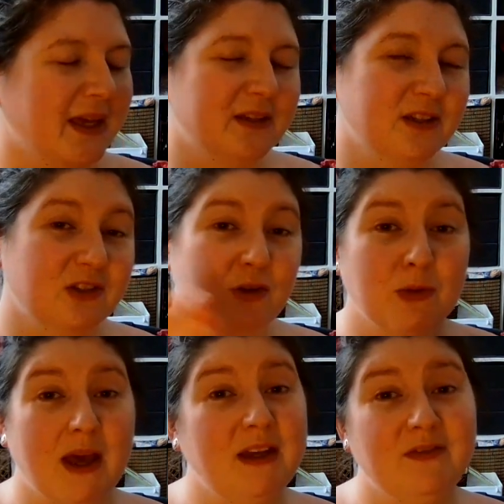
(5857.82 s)
Just
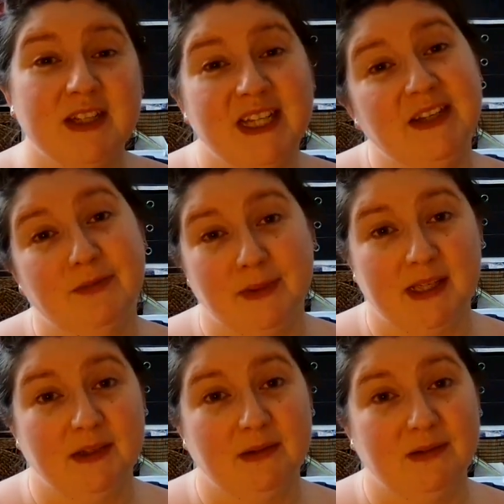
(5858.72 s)
drop. I love to hear from
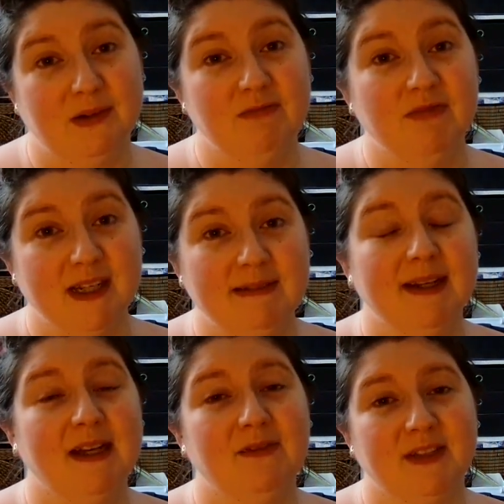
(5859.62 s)
you. I'd really,
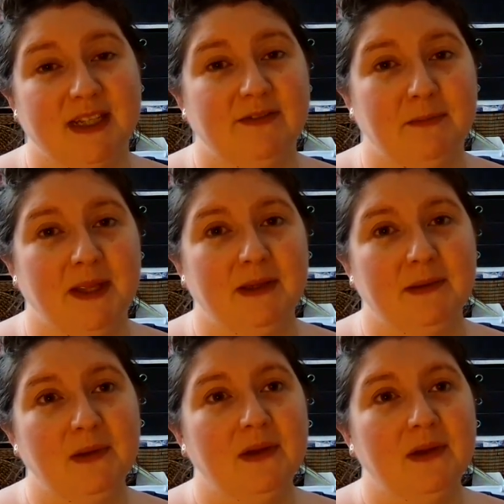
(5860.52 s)
really love to hear from you.